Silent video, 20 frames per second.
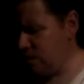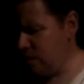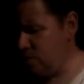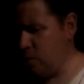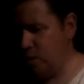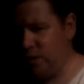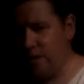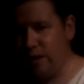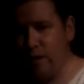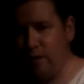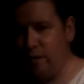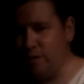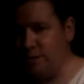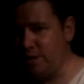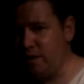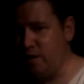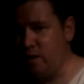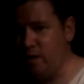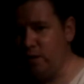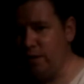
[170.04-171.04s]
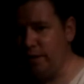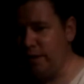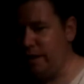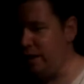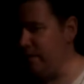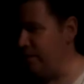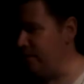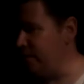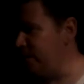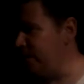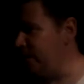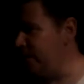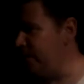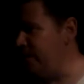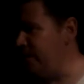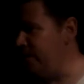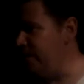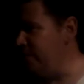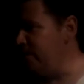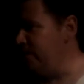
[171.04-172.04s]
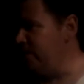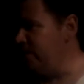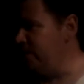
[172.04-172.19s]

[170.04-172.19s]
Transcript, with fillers: what the hell is it called? I can't even think of the name.